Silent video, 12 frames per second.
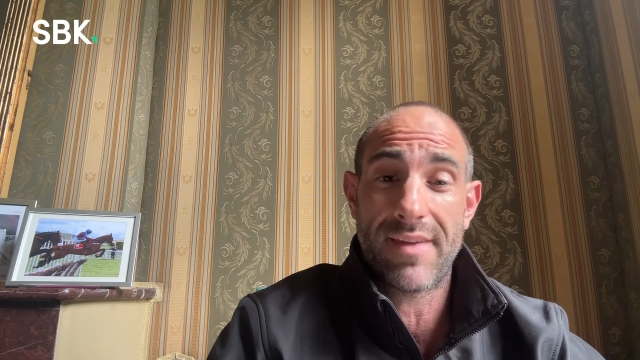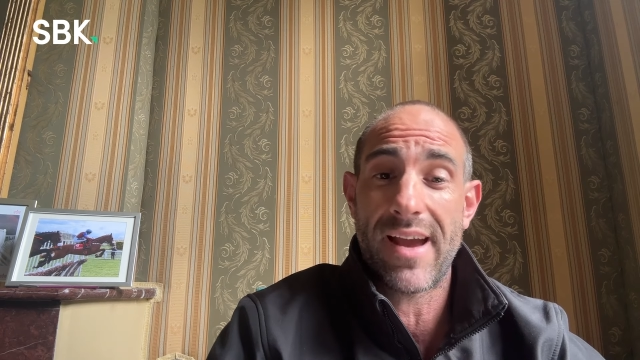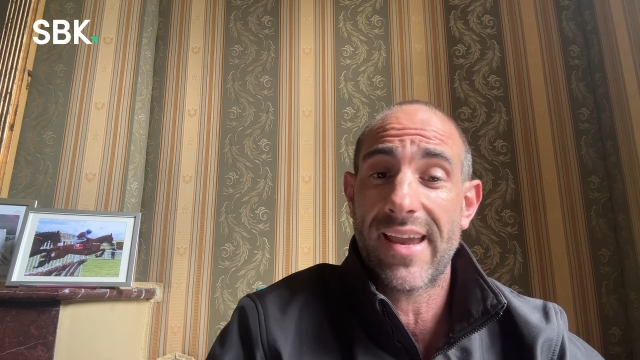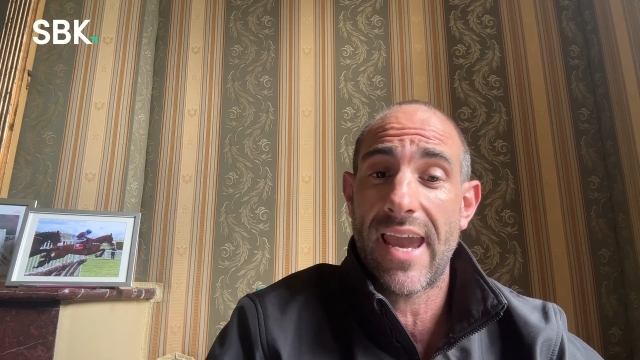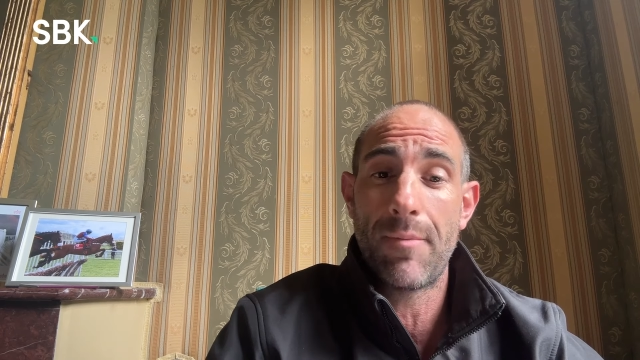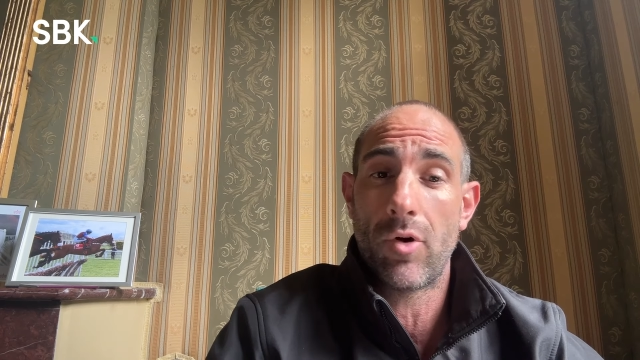
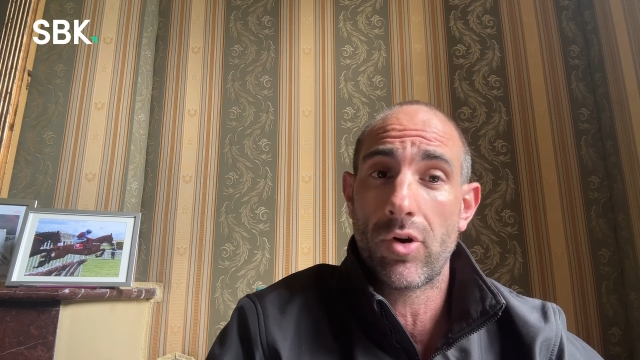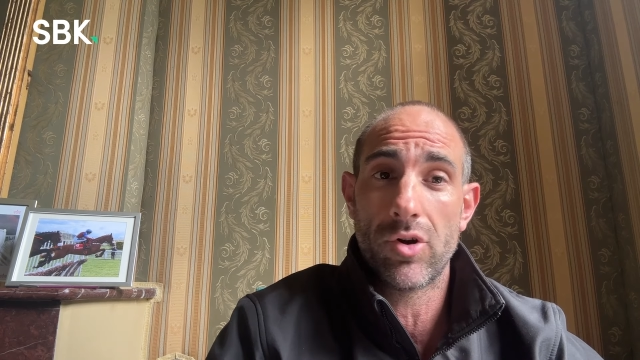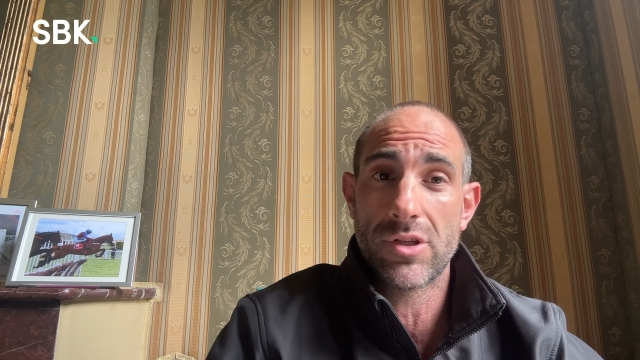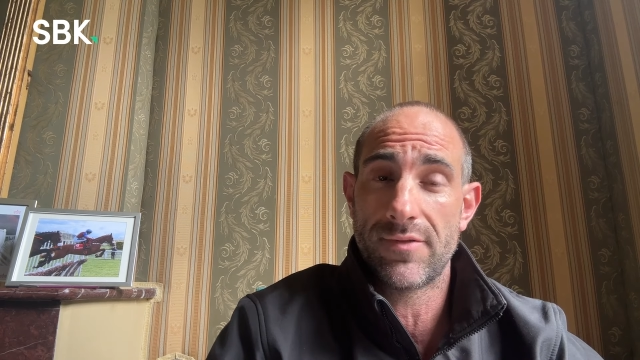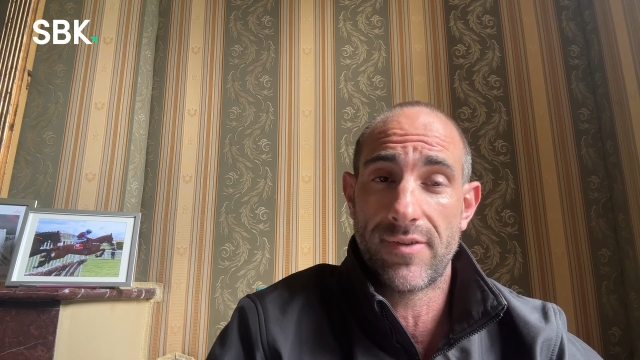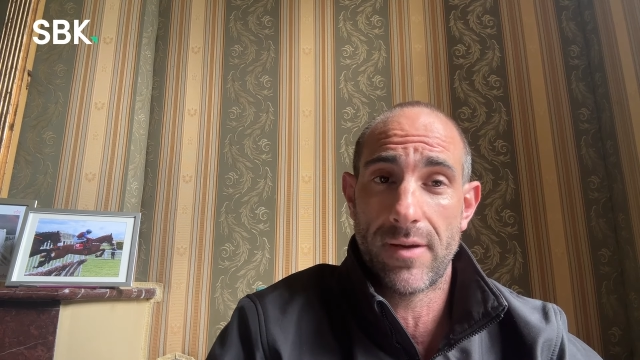That came on
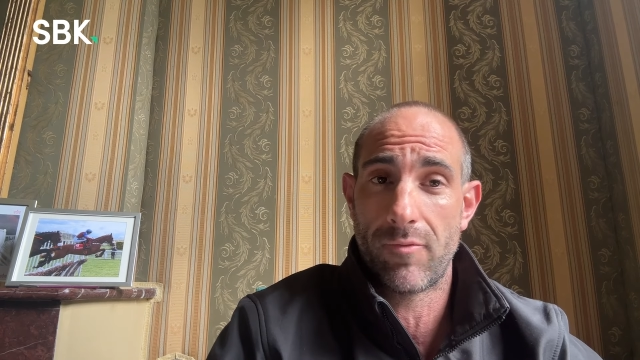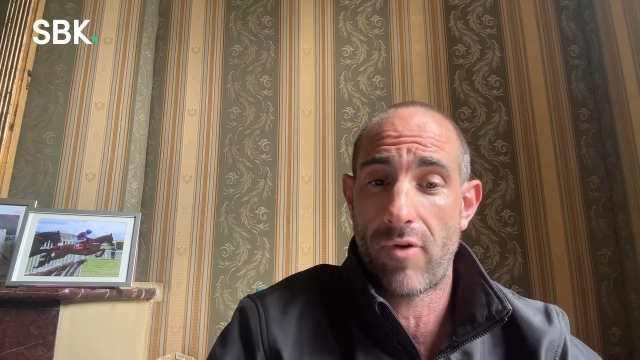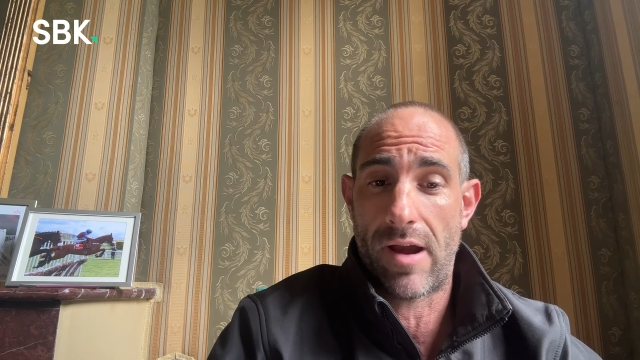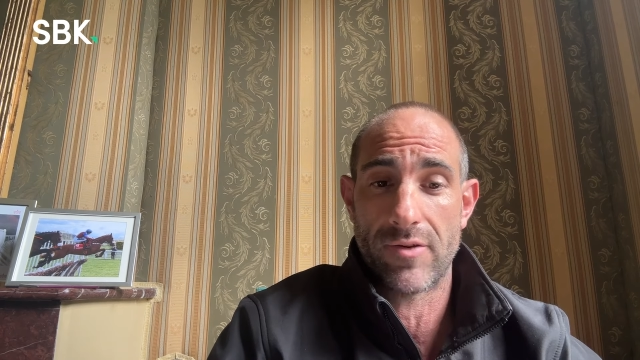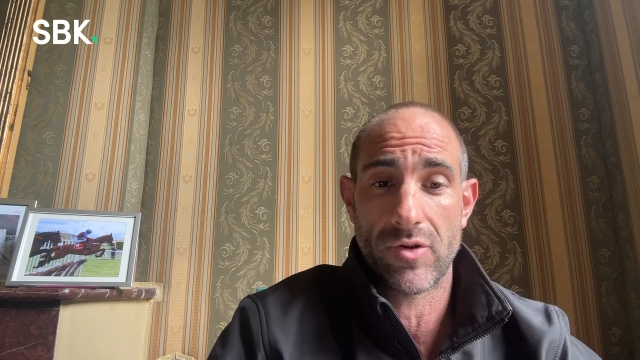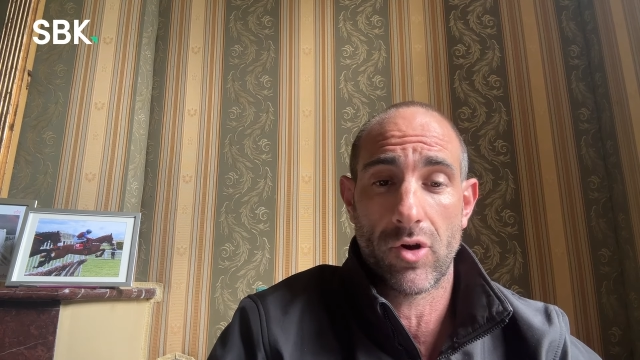good to firm
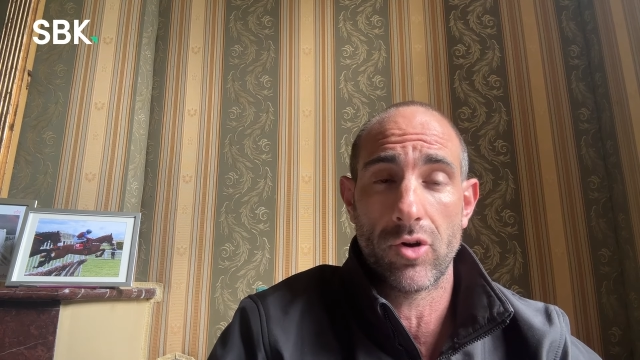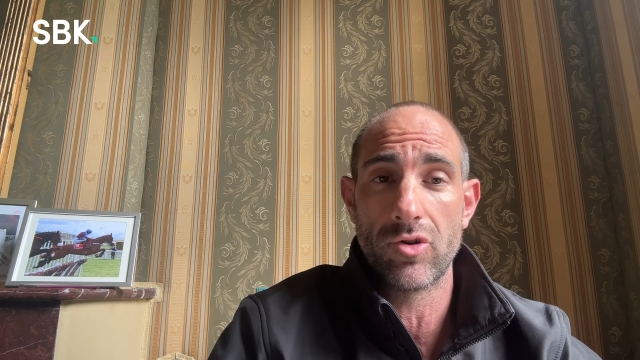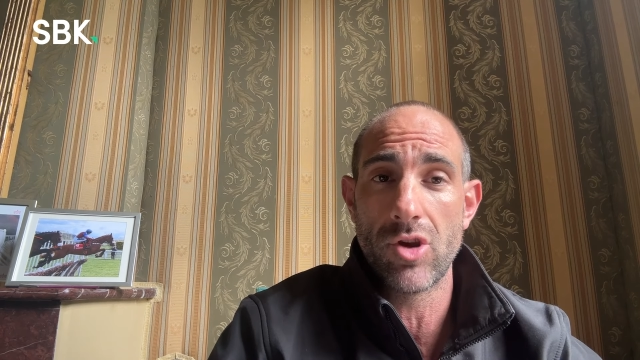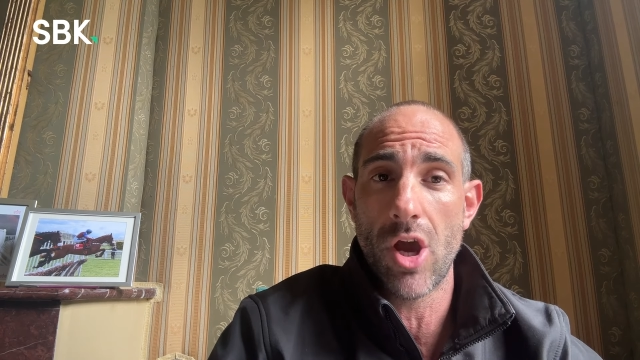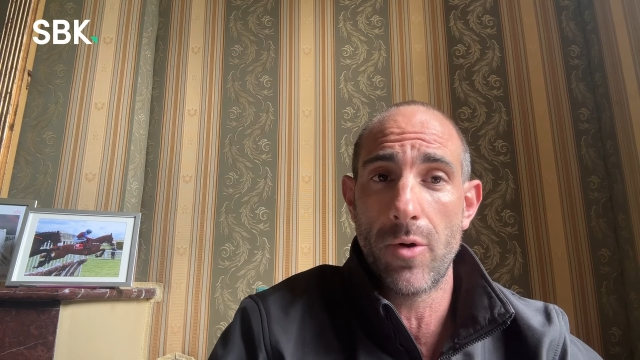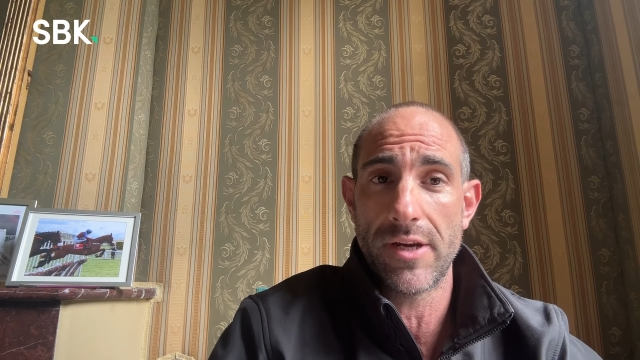ground, so I got
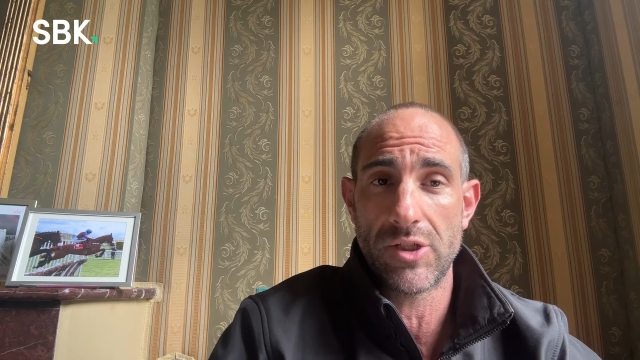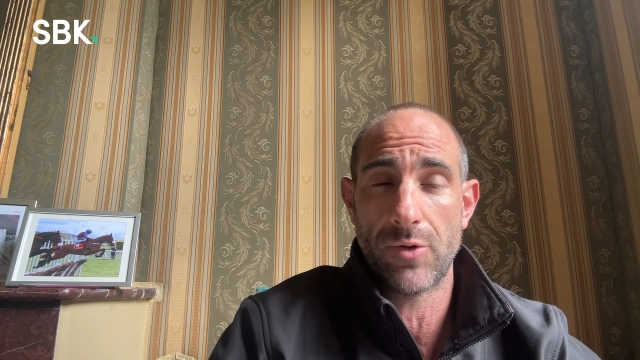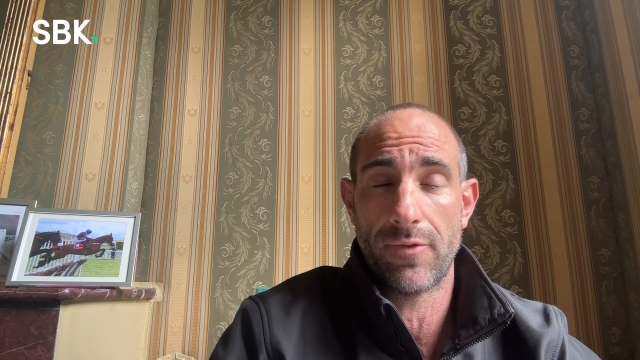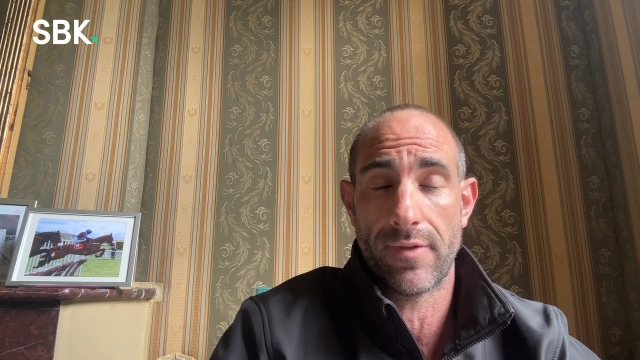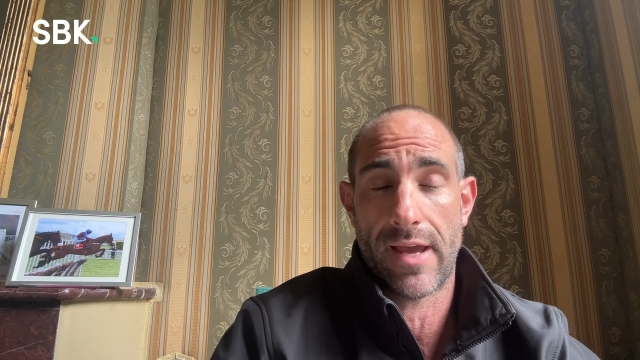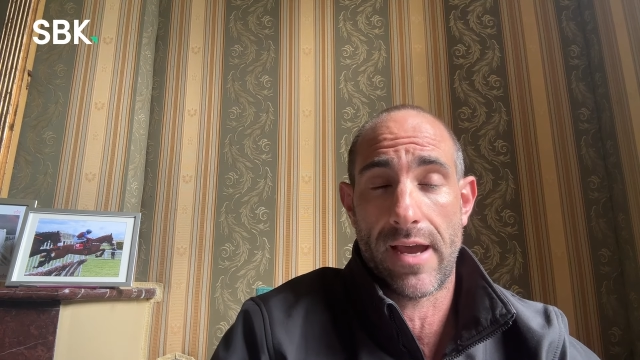no issue
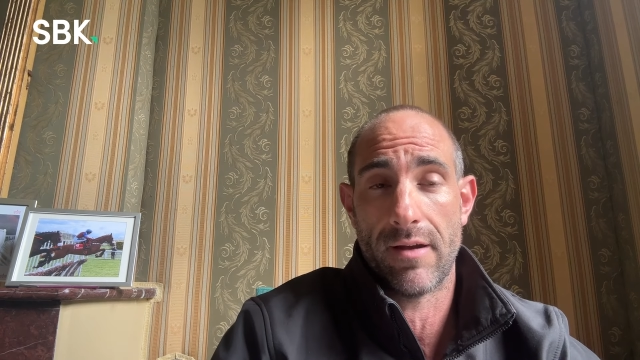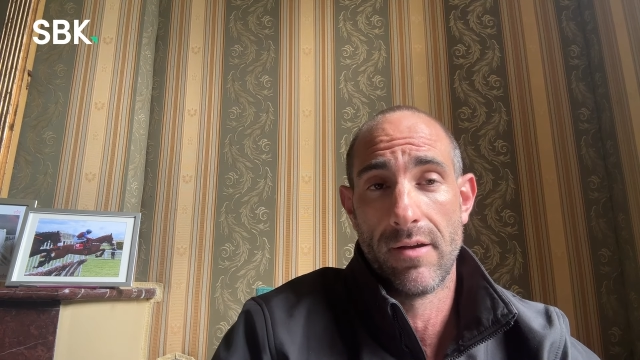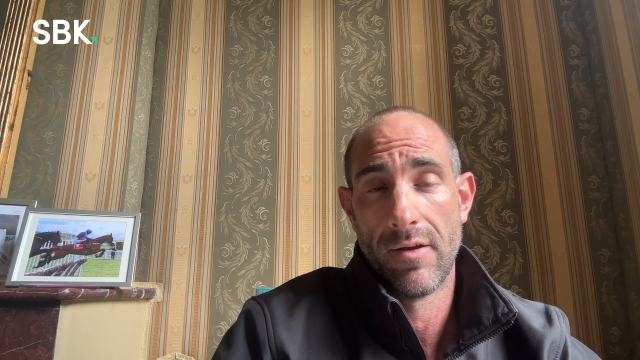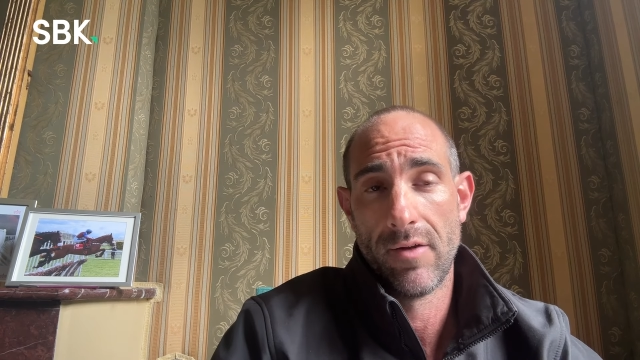for that.